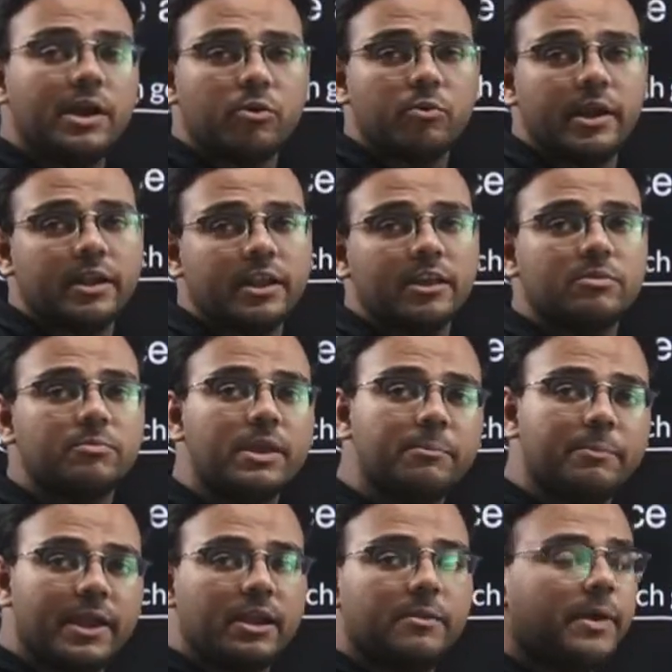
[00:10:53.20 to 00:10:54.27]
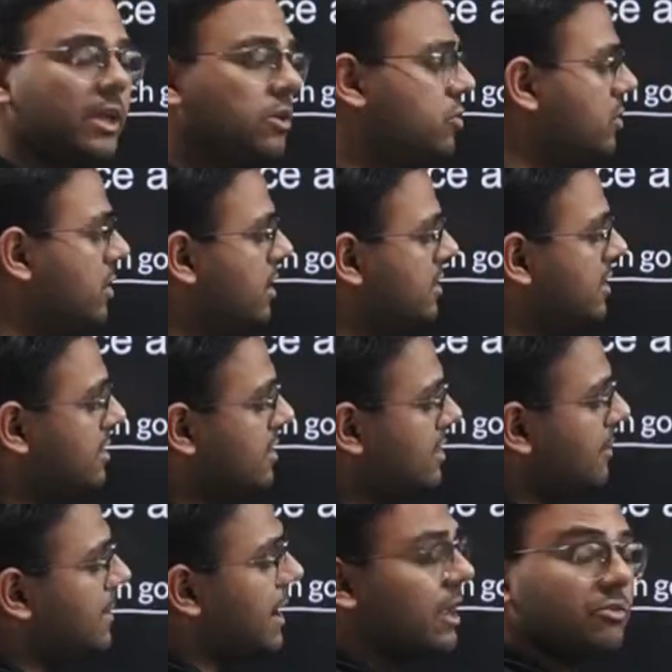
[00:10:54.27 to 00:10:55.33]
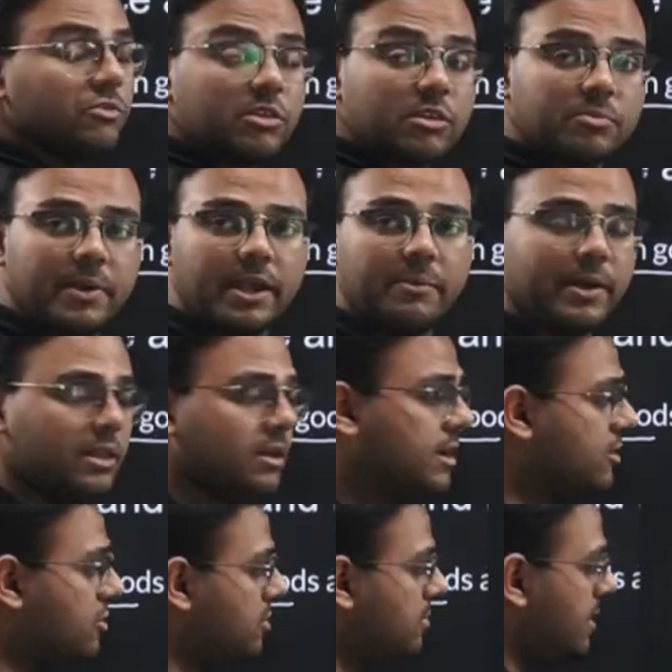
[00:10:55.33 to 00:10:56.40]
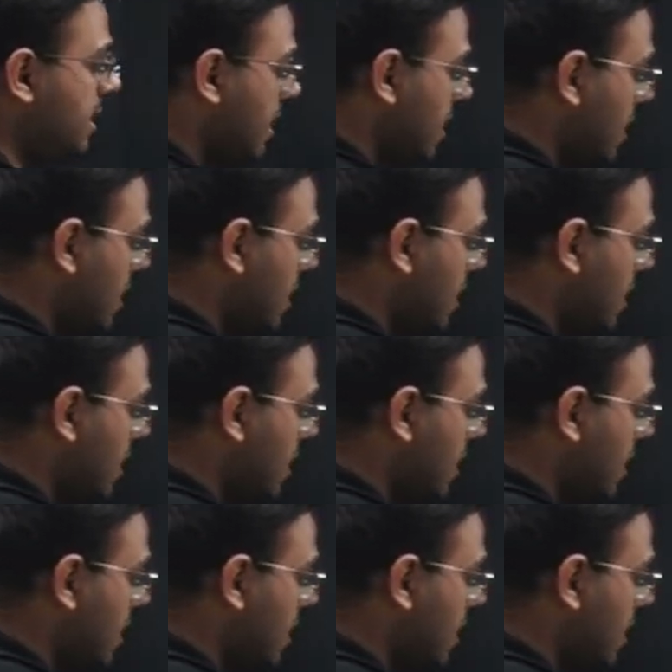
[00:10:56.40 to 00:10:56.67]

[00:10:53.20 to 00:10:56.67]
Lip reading: 120 is being paid by you. This is the price which is paid by the customer.